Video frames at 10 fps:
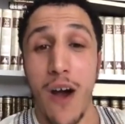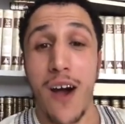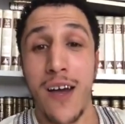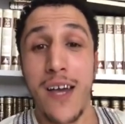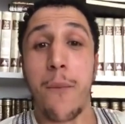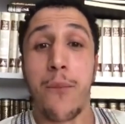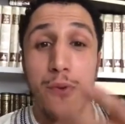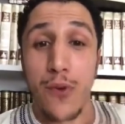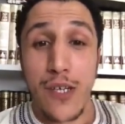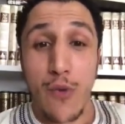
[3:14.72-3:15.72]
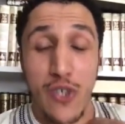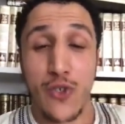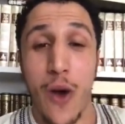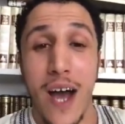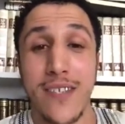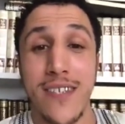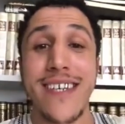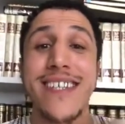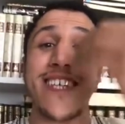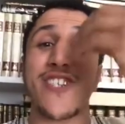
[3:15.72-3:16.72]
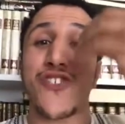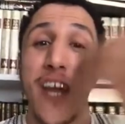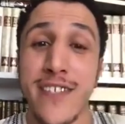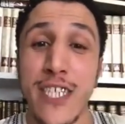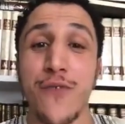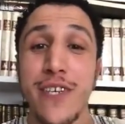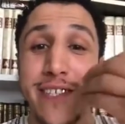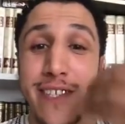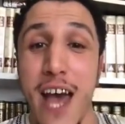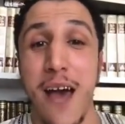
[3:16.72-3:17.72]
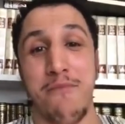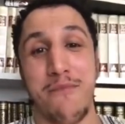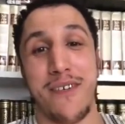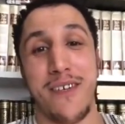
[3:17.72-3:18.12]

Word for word: what, what show us the justice of Islam.